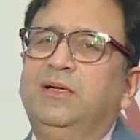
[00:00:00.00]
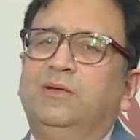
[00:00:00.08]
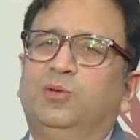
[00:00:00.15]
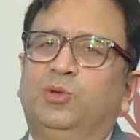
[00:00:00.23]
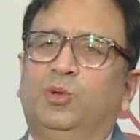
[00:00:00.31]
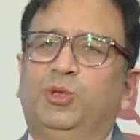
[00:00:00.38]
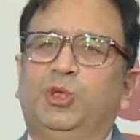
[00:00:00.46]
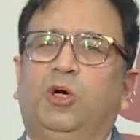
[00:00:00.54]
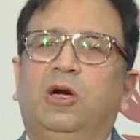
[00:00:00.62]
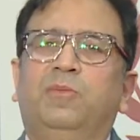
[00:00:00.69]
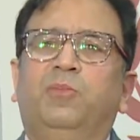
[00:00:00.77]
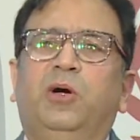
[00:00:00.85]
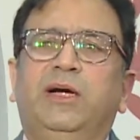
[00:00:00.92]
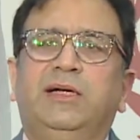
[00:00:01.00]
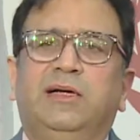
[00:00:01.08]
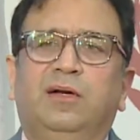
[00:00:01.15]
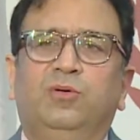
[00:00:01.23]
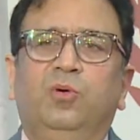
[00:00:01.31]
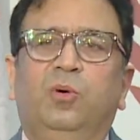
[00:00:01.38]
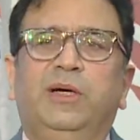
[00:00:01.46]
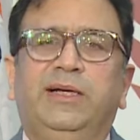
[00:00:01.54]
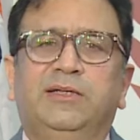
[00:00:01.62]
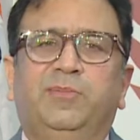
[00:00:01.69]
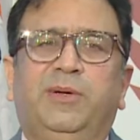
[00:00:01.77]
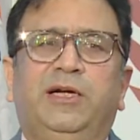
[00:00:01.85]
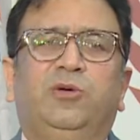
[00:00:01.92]
So short point, our goal
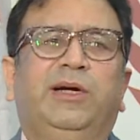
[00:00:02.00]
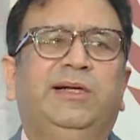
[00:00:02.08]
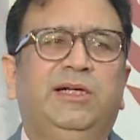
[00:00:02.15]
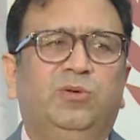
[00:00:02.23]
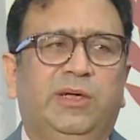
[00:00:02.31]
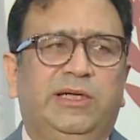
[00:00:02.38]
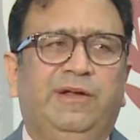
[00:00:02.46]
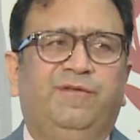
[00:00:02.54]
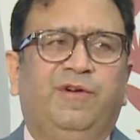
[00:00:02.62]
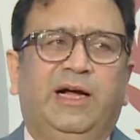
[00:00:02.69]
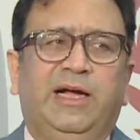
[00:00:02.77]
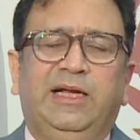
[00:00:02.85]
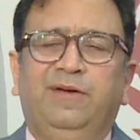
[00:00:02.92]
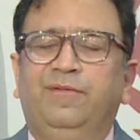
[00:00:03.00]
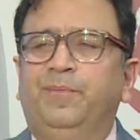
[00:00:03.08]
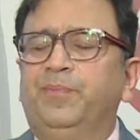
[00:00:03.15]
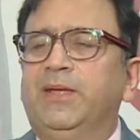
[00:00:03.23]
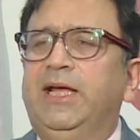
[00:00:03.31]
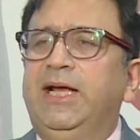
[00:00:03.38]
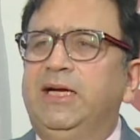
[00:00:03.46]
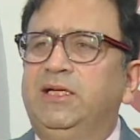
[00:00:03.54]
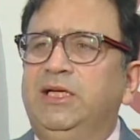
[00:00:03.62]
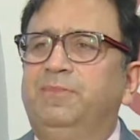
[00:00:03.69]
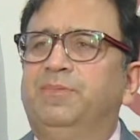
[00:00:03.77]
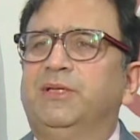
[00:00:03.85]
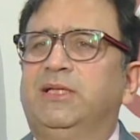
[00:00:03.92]
is by 2025,
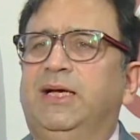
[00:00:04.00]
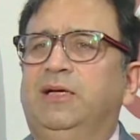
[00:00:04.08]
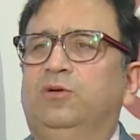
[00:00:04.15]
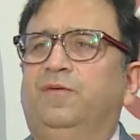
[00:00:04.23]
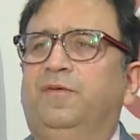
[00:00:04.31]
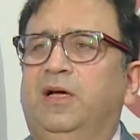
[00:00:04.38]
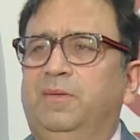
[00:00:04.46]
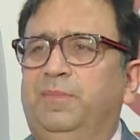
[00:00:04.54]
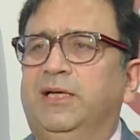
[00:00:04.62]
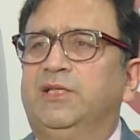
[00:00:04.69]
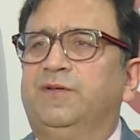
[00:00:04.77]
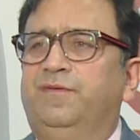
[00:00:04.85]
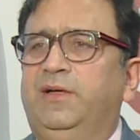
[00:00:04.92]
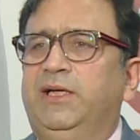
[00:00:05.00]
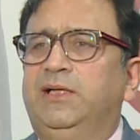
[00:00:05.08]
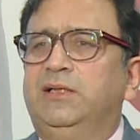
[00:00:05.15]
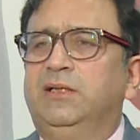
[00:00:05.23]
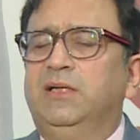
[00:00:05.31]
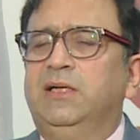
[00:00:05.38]
80% of our bus fleet